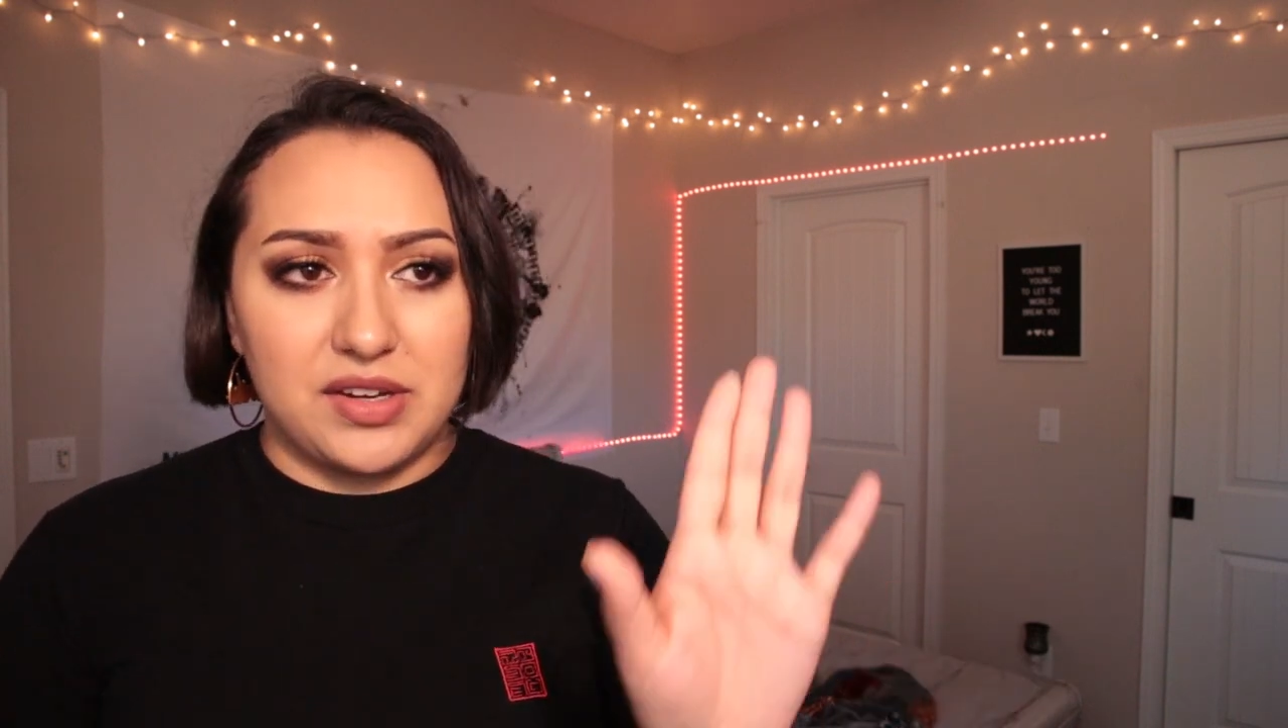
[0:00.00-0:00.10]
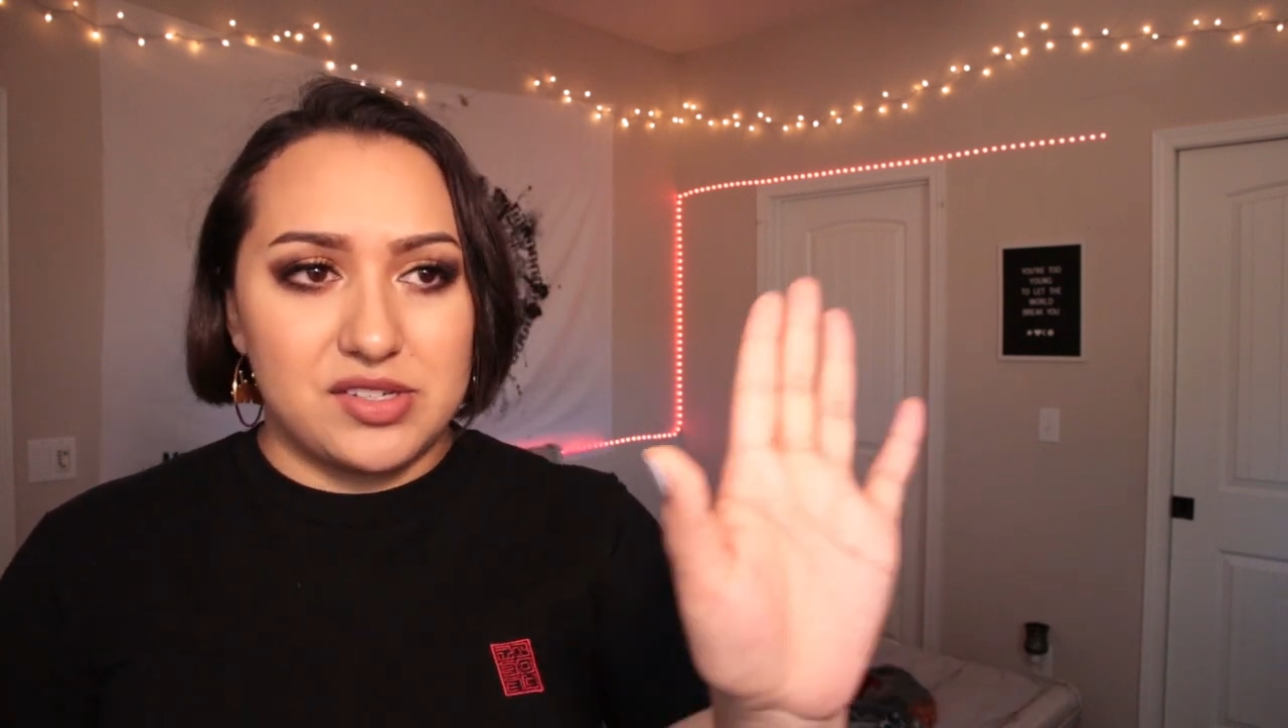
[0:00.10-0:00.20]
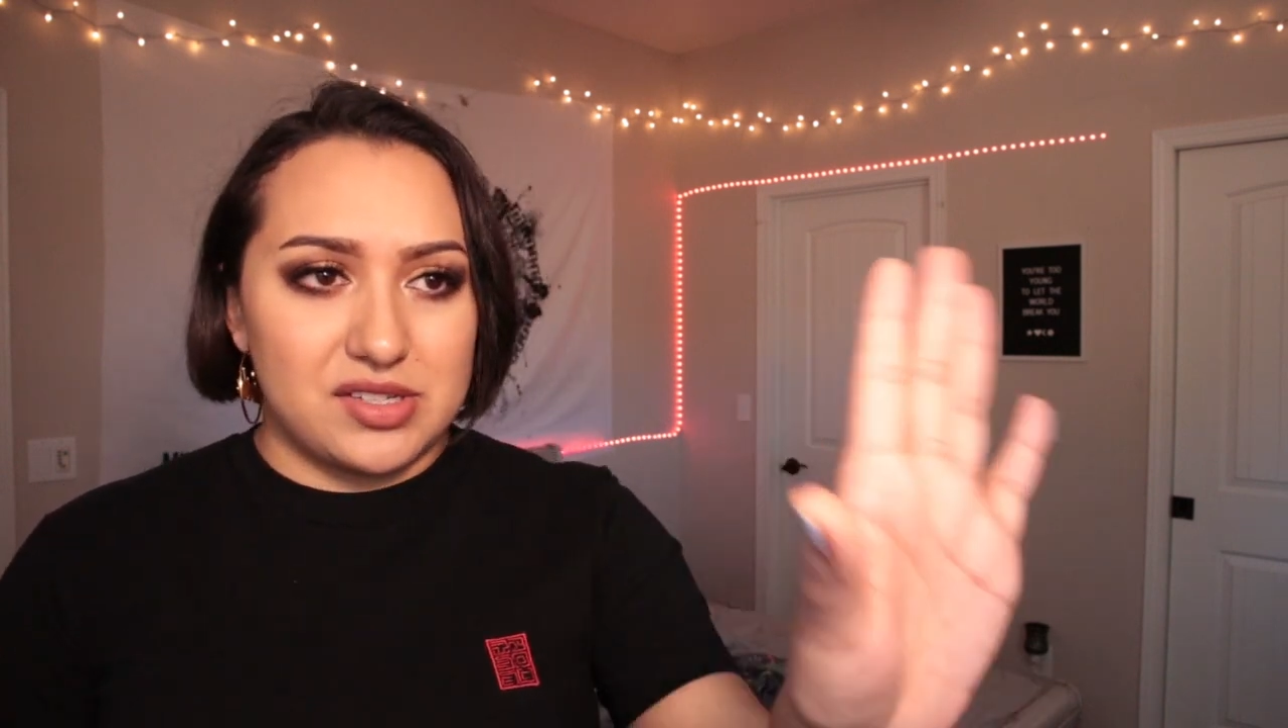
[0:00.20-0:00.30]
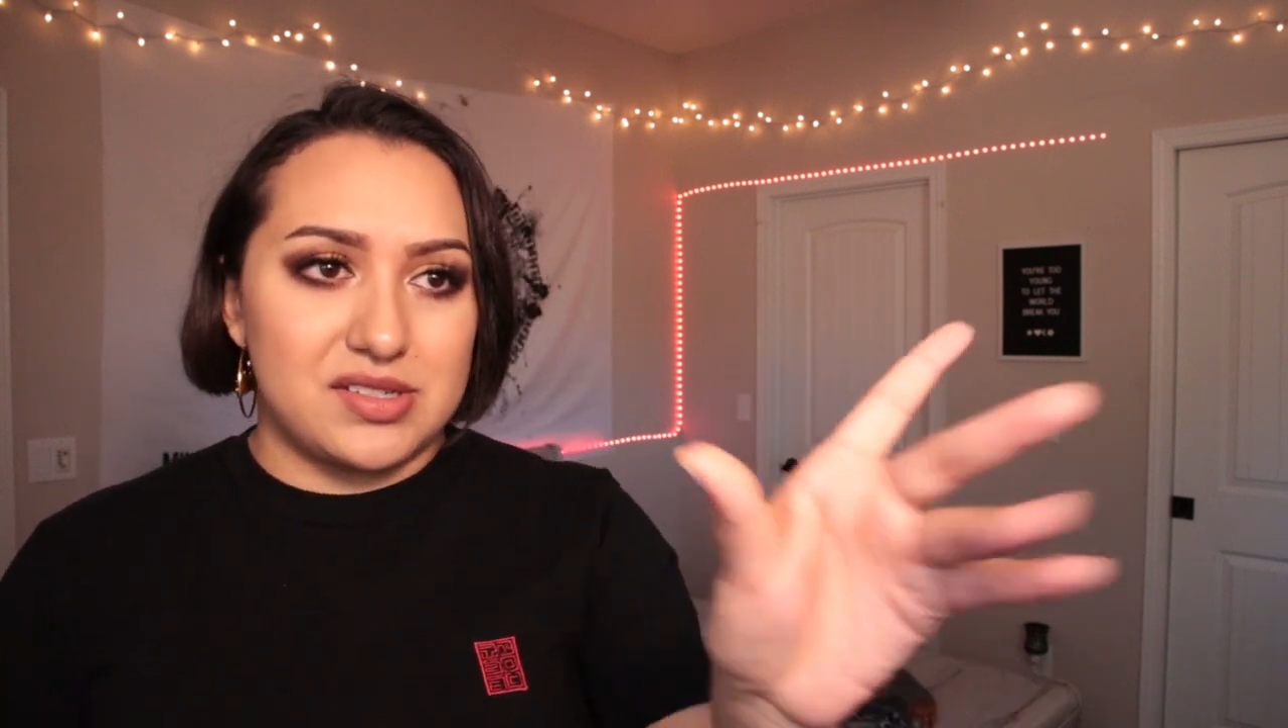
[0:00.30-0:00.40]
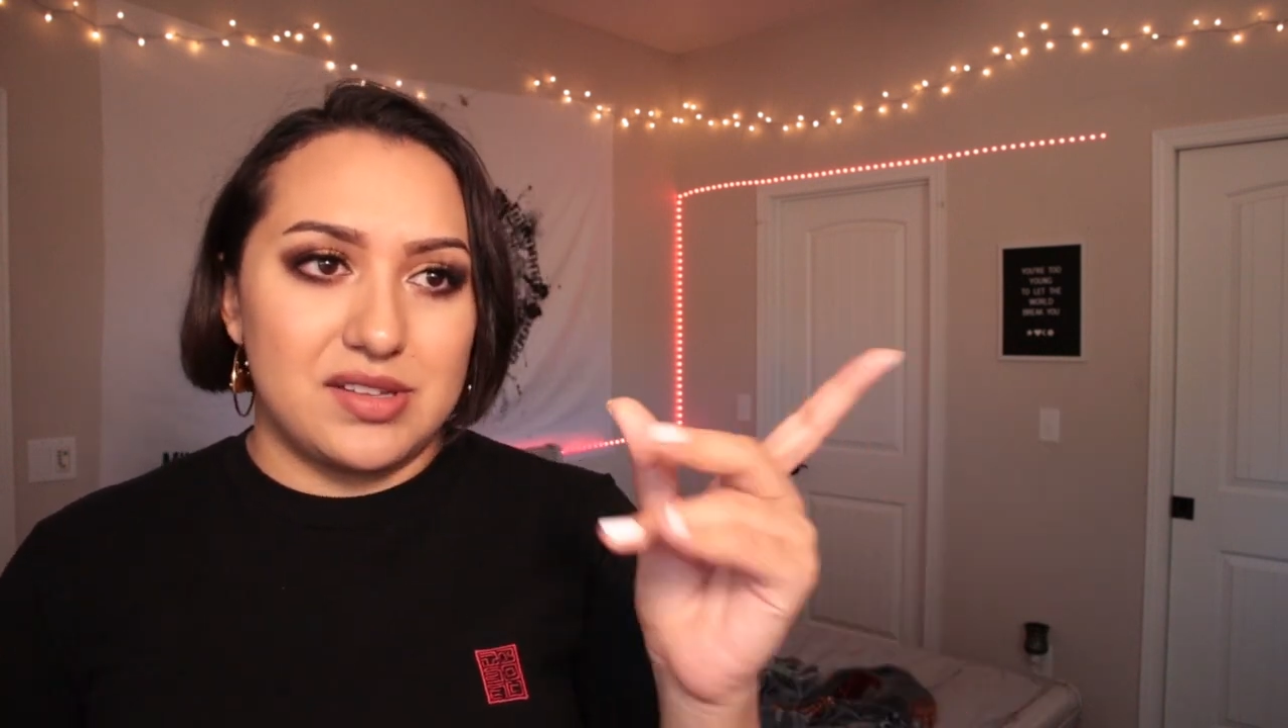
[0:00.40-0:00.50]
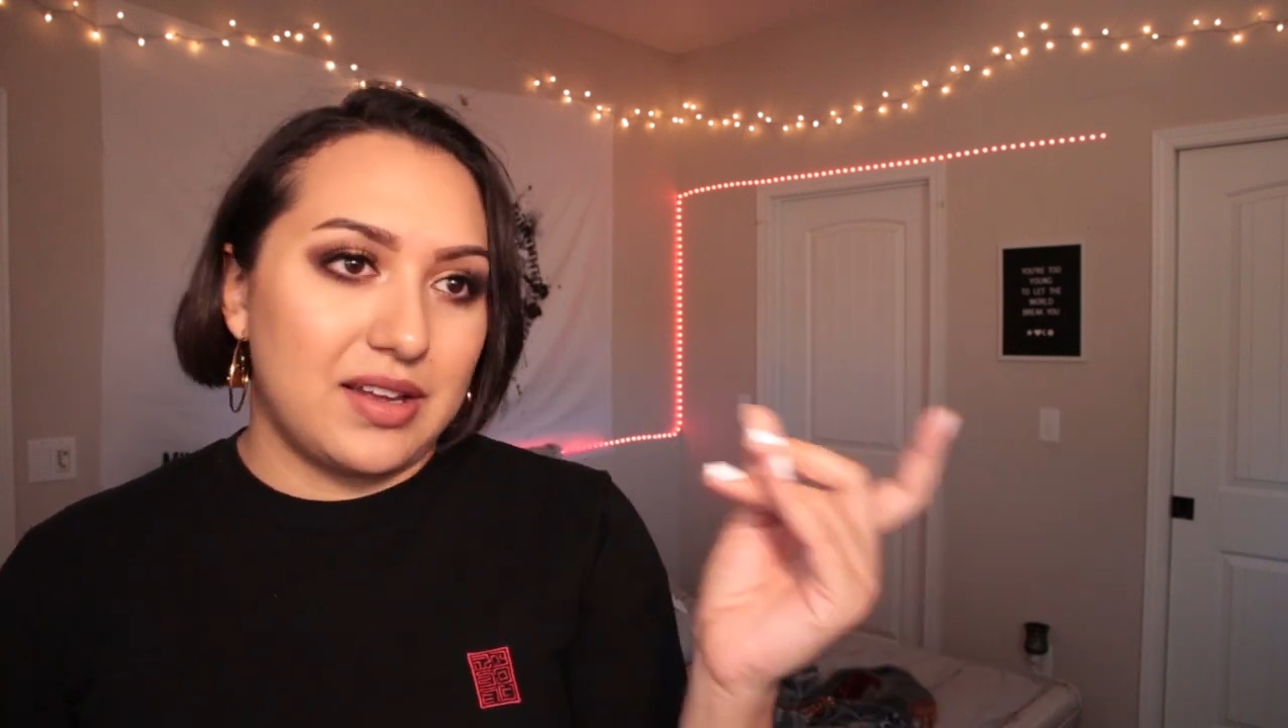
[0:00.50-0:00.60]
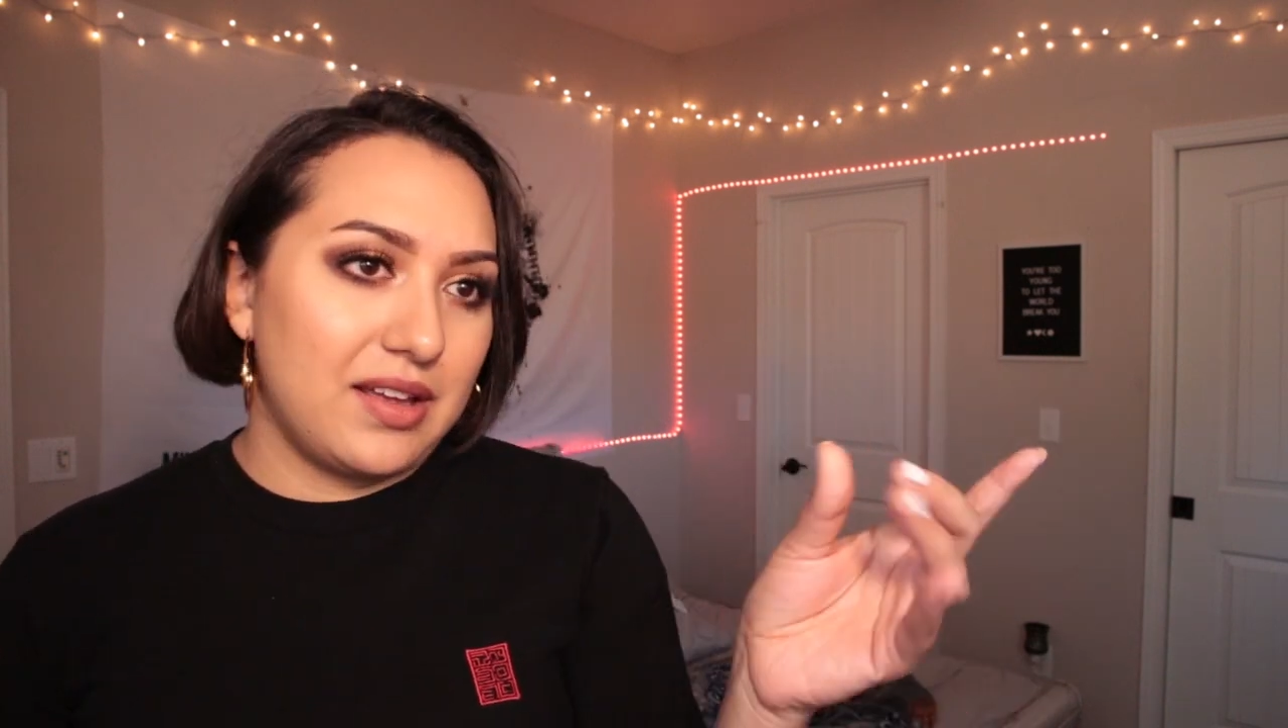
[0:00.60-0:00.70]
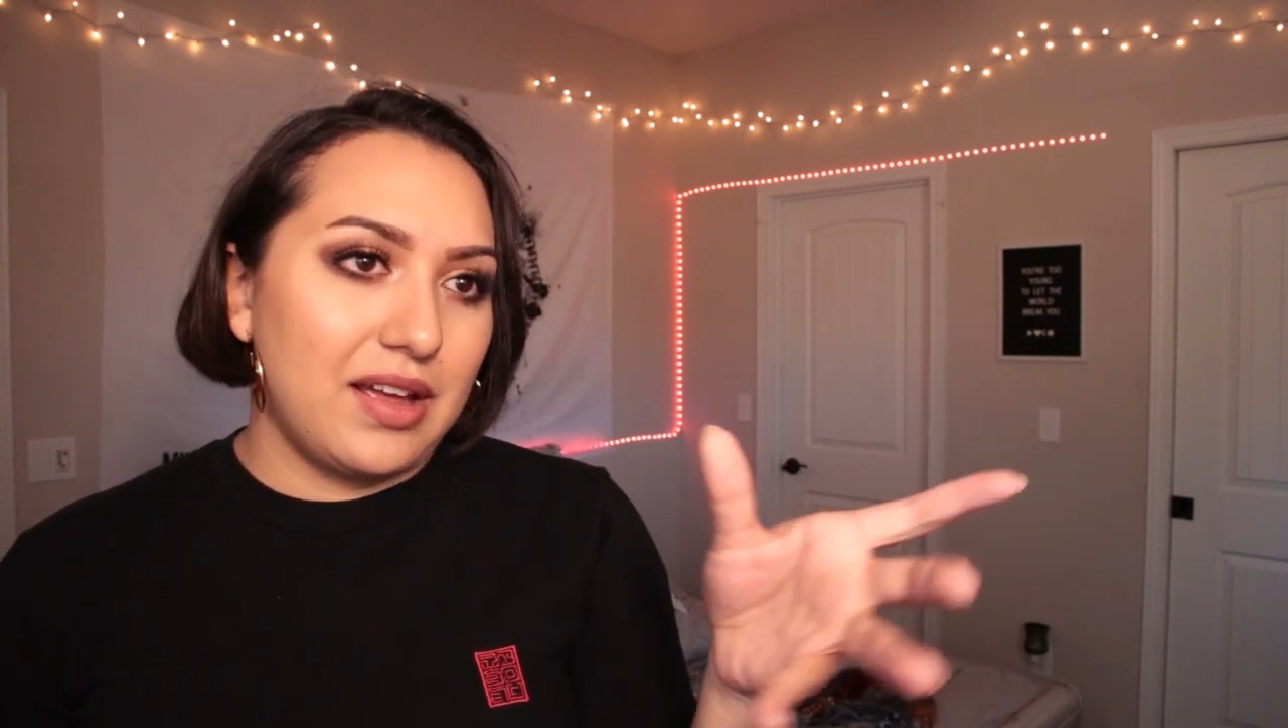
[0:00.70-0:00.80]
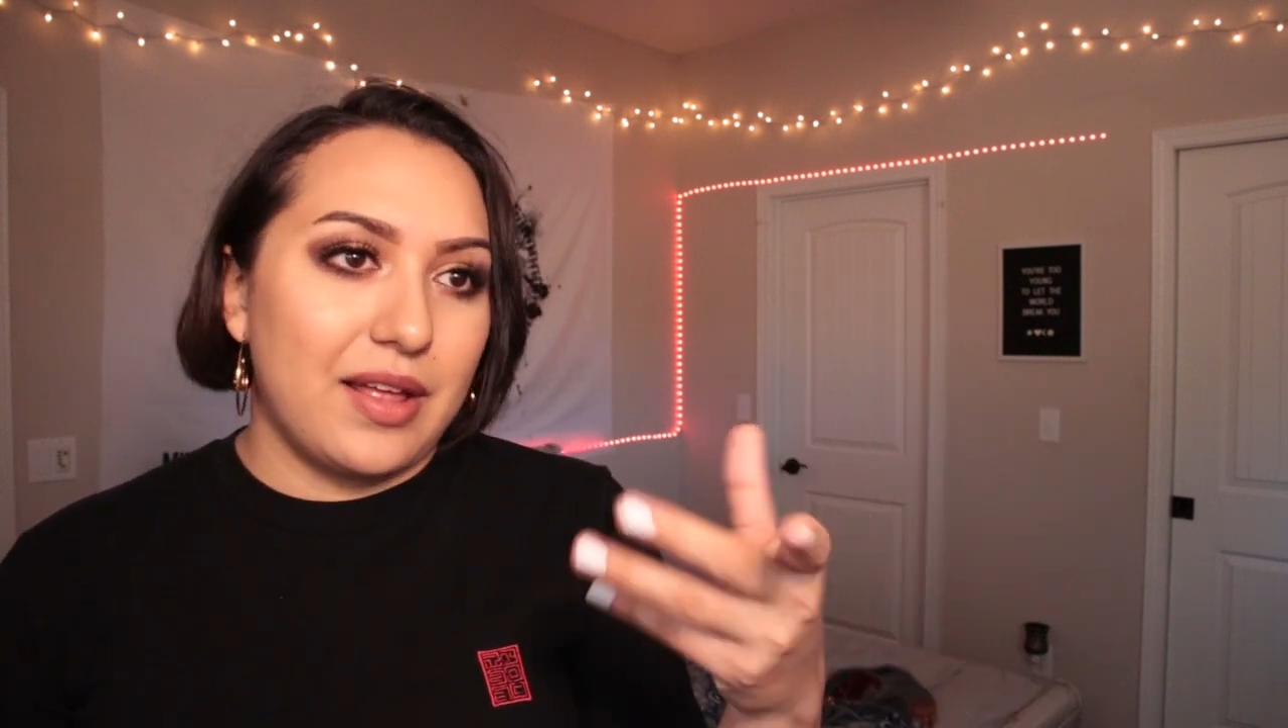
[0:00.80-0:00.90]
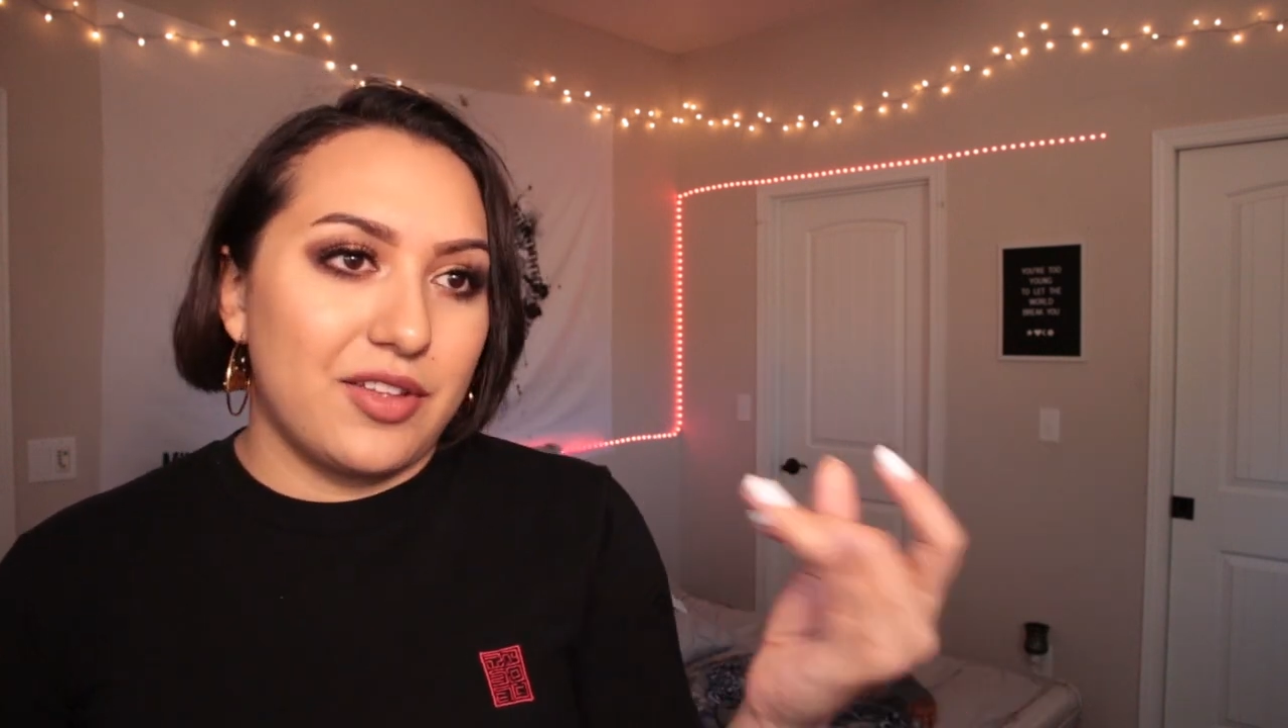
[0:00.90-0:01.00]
there's just like,